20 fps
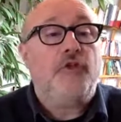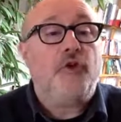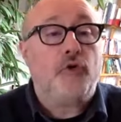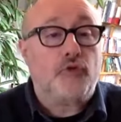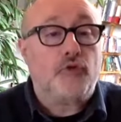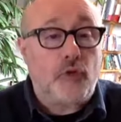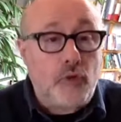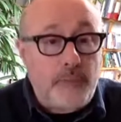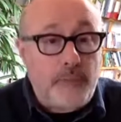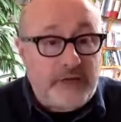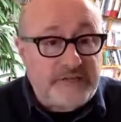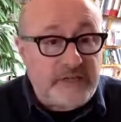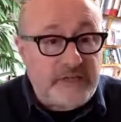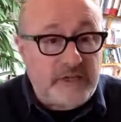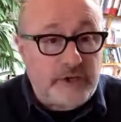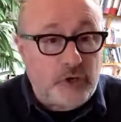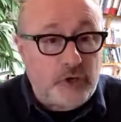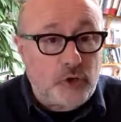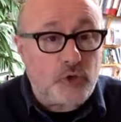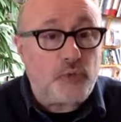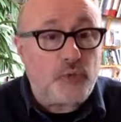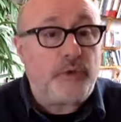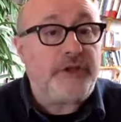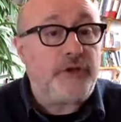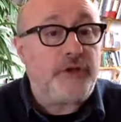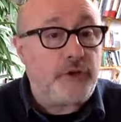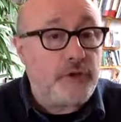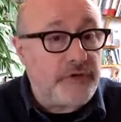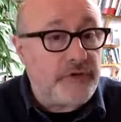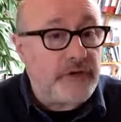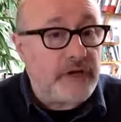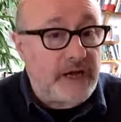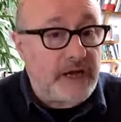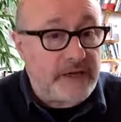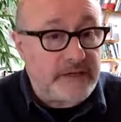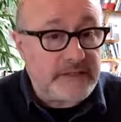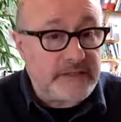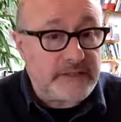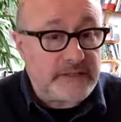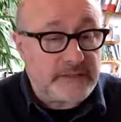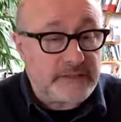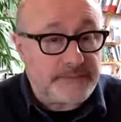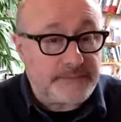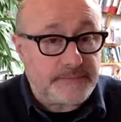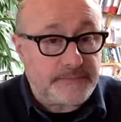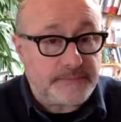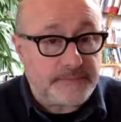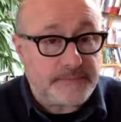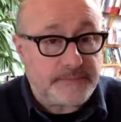the raw material we utilize,